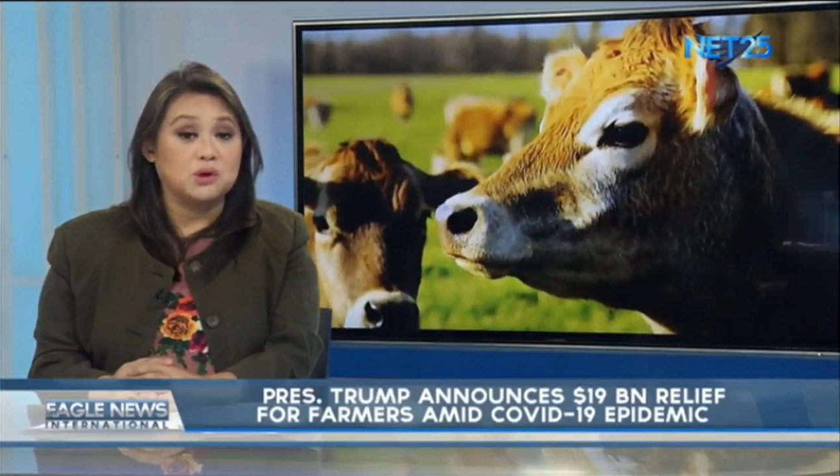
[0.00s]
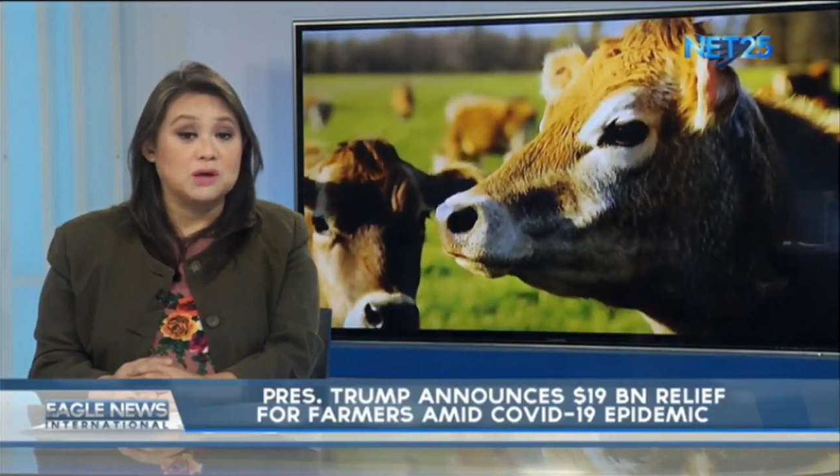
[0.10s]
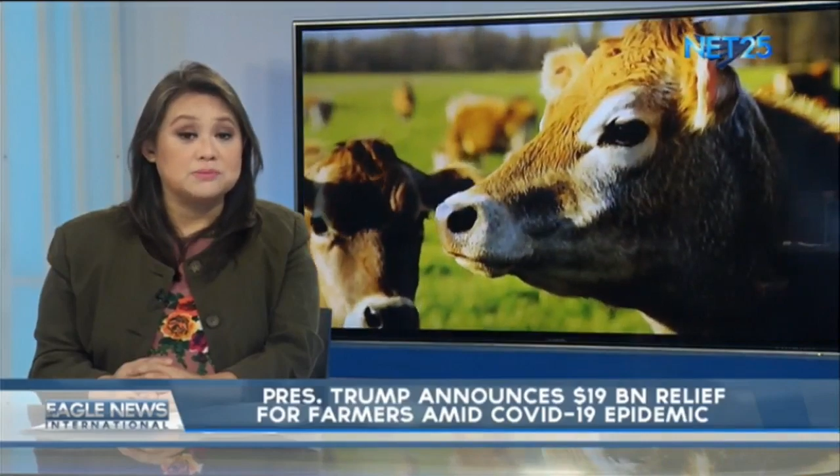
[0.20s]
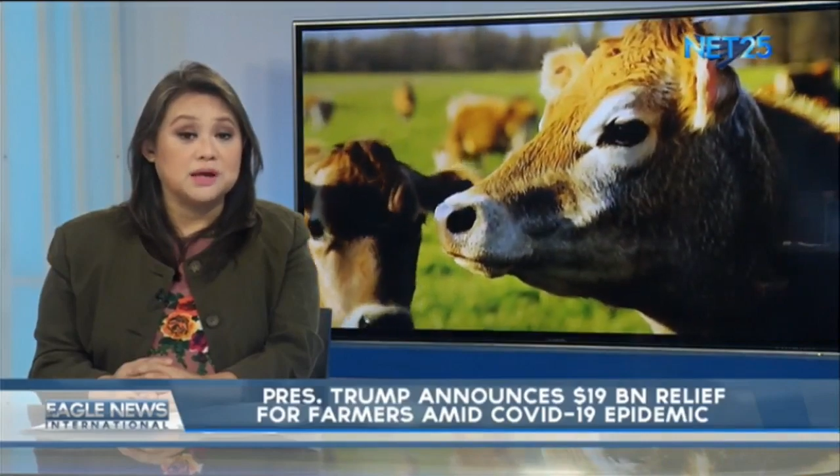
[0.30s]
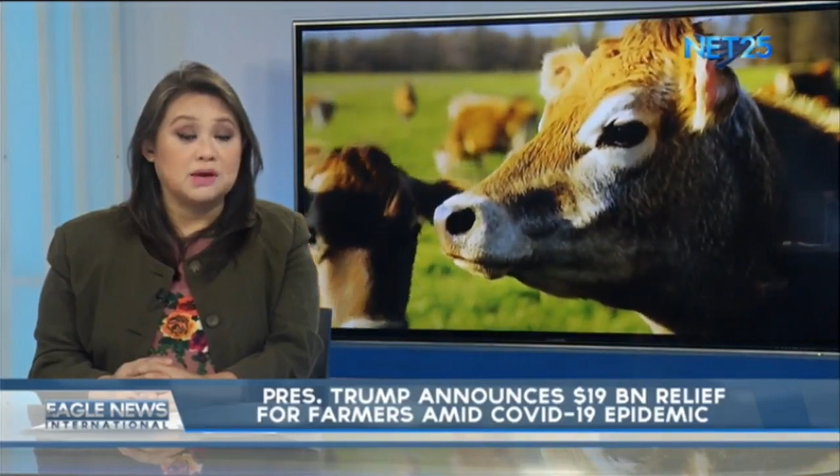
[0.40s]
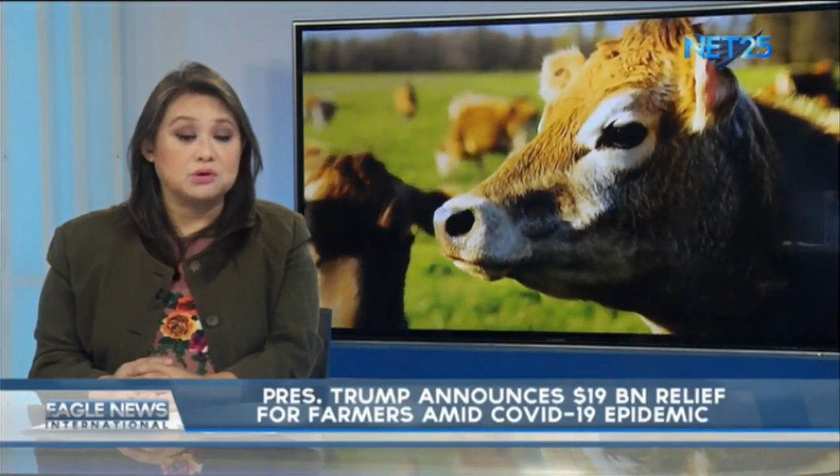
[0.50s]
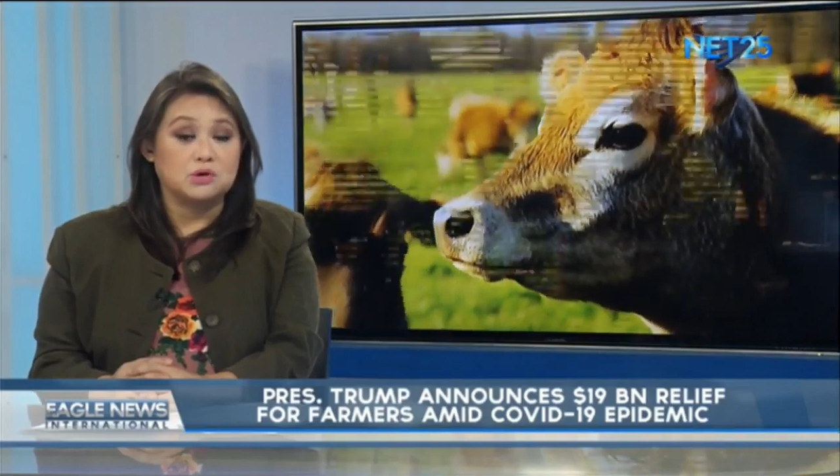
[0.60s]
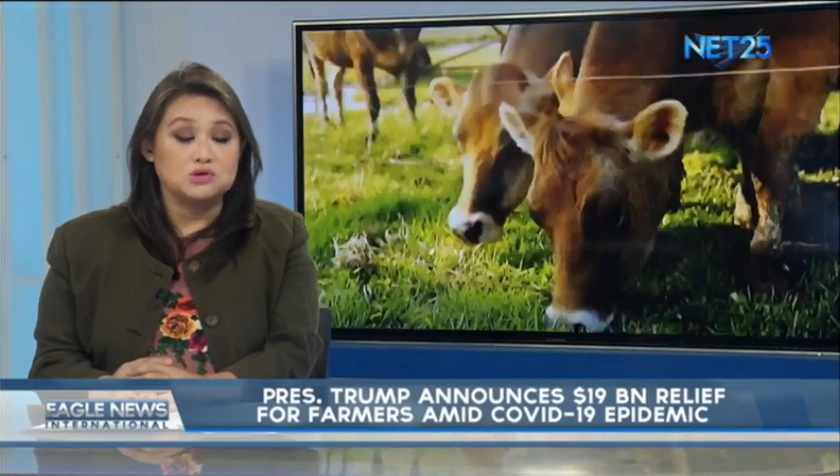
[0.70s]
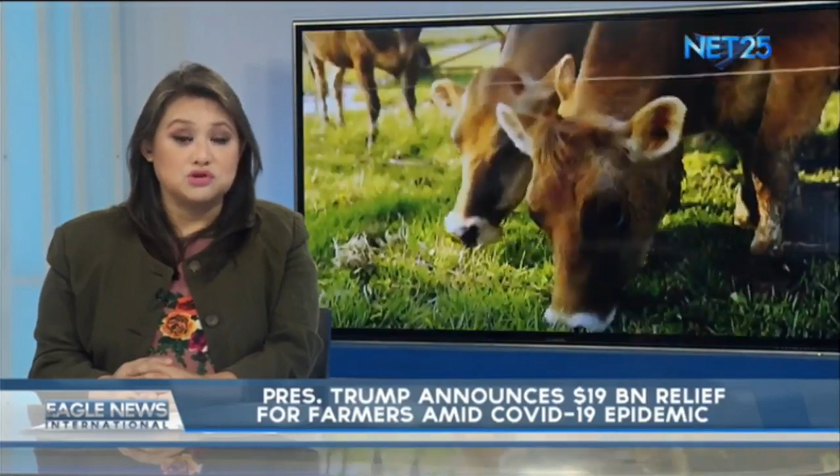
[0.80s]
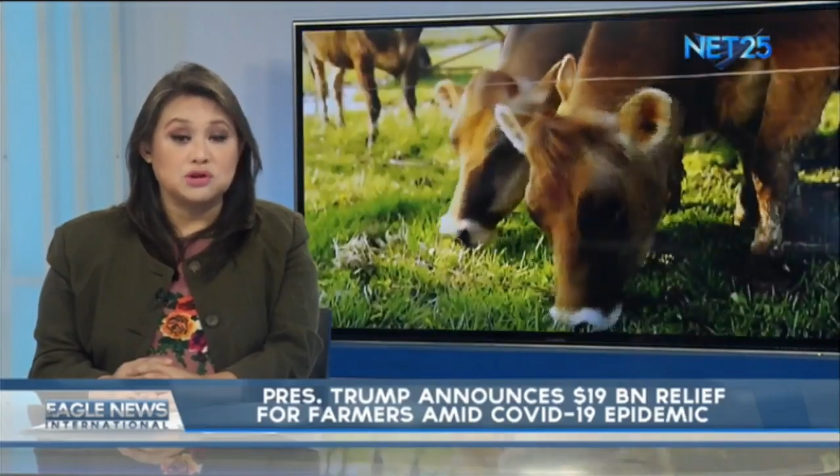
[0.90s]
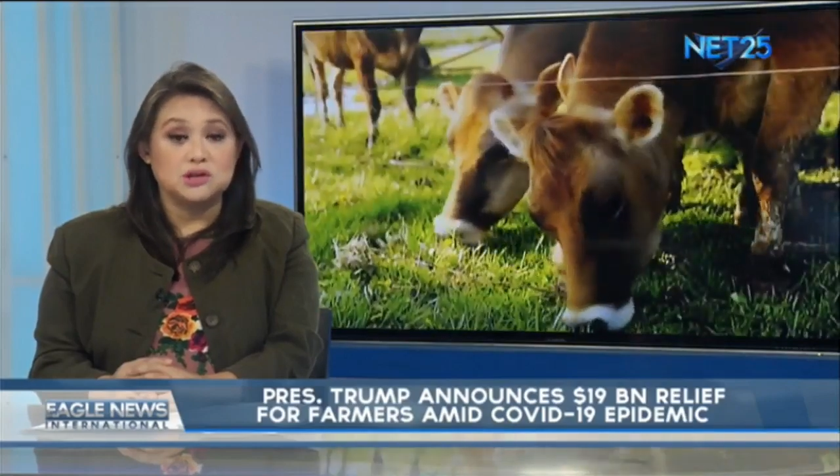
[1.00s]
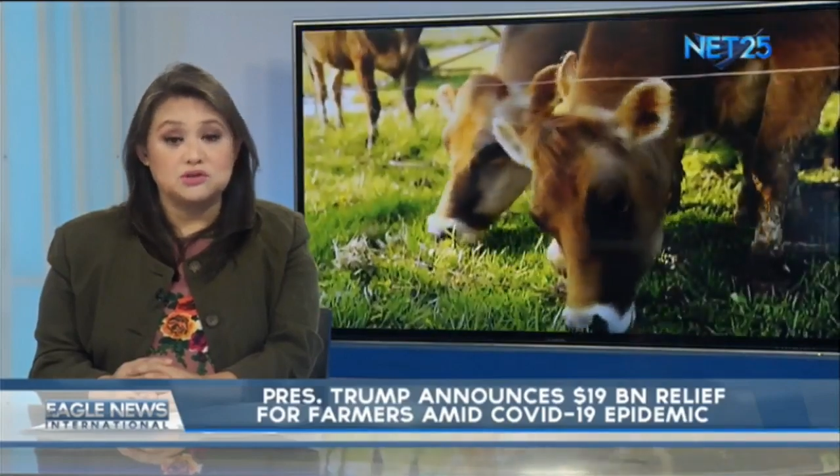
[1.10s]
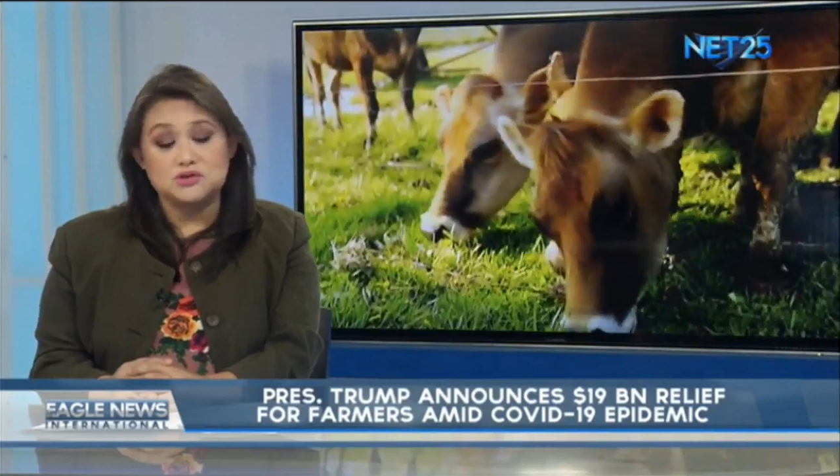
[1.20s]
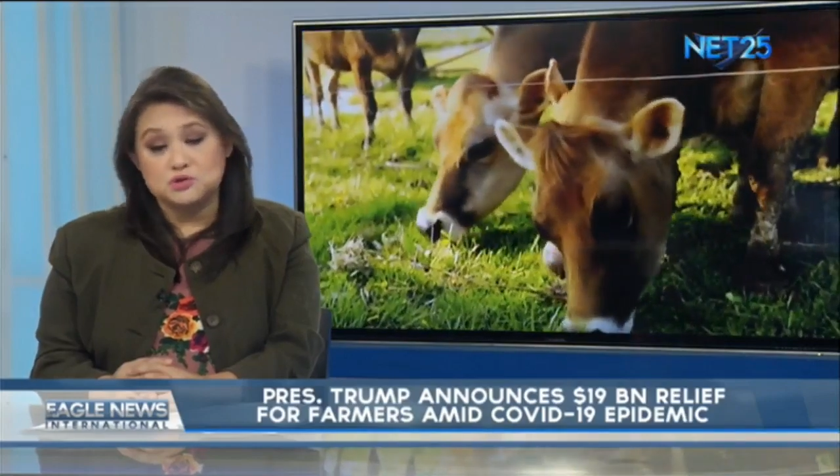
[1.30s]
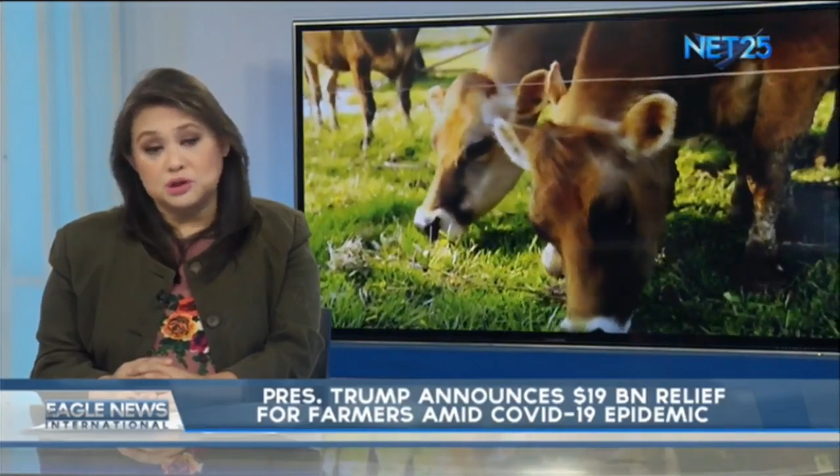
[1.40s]
help the agriculture
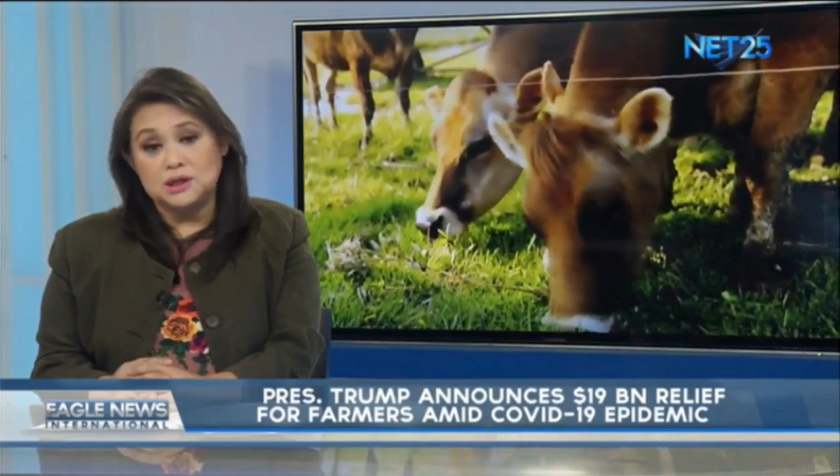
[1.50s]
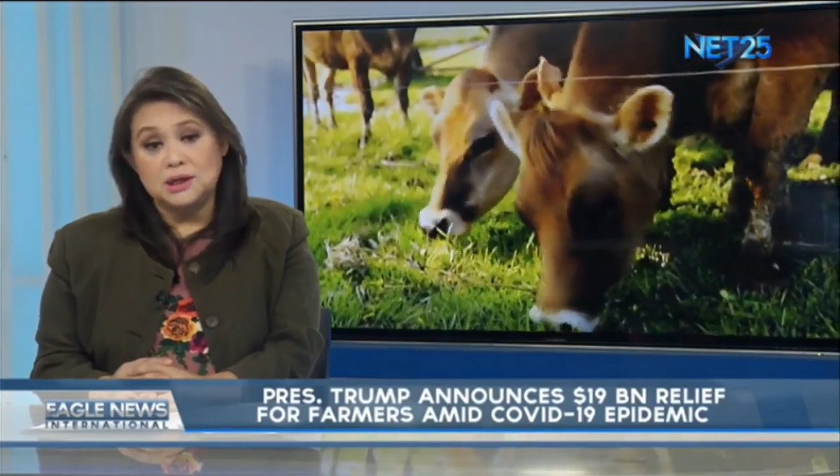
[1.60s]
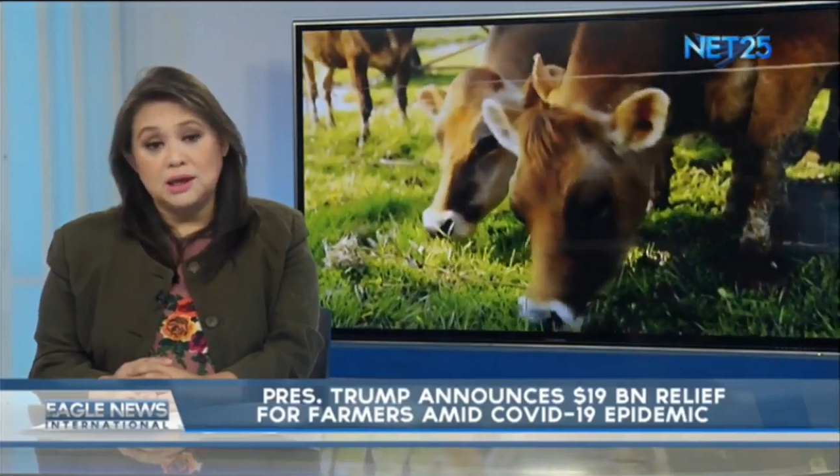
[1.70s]
industry